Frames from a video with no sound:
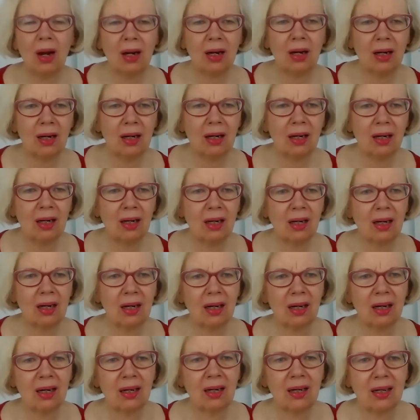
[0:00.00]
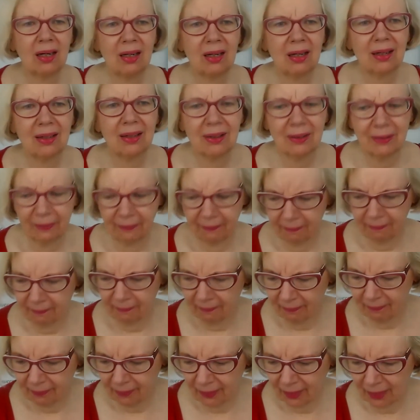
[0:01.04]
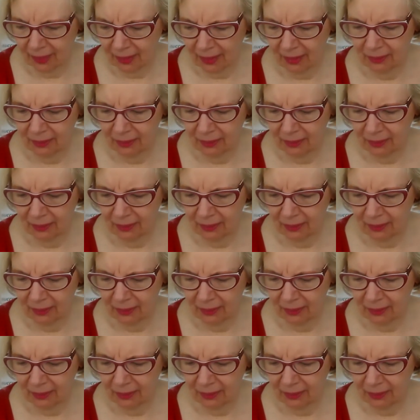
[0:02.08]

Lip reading: Had to have emergency service, toes all